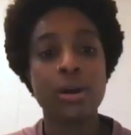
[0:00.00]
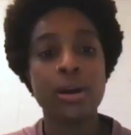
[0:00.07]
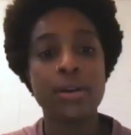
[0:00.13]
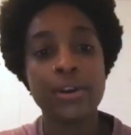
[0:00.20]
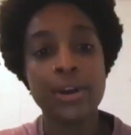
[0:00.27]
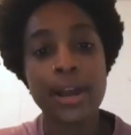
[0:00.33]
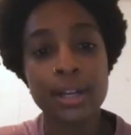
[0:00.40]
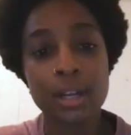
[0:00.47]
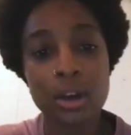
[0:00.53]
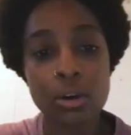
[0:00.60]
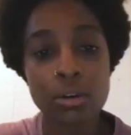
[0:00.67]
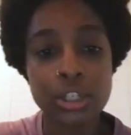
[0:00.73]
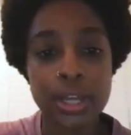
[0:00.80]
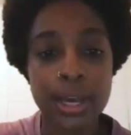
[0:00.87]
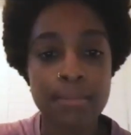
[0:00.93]
their head
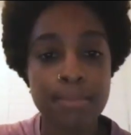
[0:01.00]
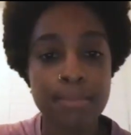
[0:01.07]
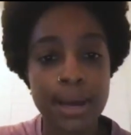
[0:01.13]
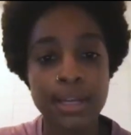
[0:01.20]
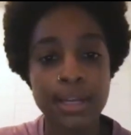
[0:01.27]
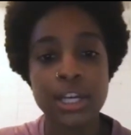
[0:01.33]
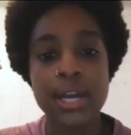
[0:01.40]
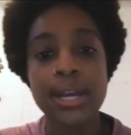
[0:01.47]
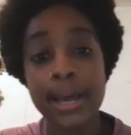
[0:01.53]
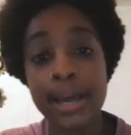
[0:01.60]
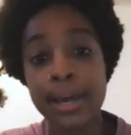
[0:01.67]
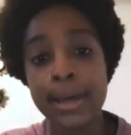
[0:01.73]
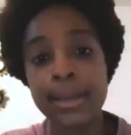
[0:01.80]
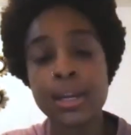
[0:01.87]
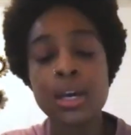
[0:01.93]
coach, they had Mike
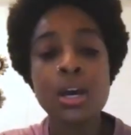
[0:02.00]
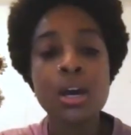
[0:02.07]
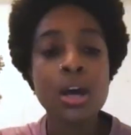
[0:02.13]
Shanahan.